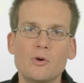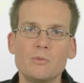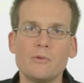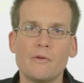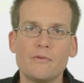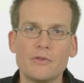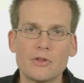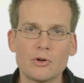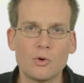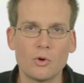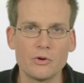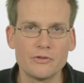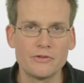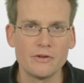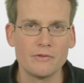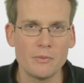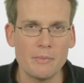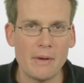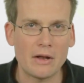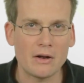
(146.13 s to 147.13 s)
formed over the course
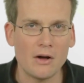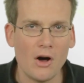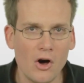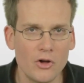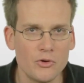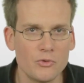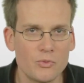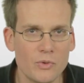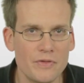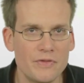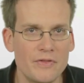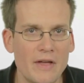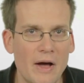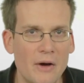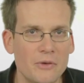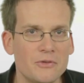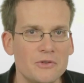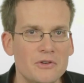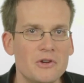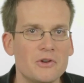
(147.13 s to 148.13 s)
of about
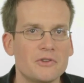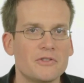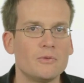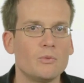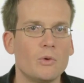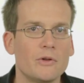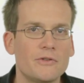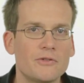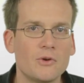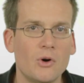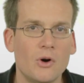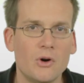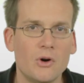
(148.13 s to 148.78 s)
100,000 years in what's